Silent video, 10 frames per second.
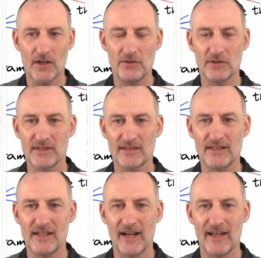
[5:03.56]
you can
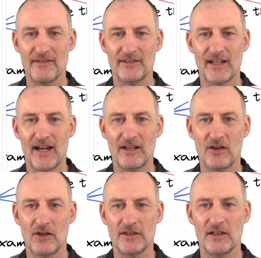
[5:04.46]
see I have an
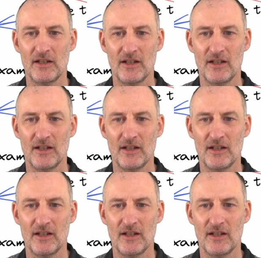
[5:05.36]
icon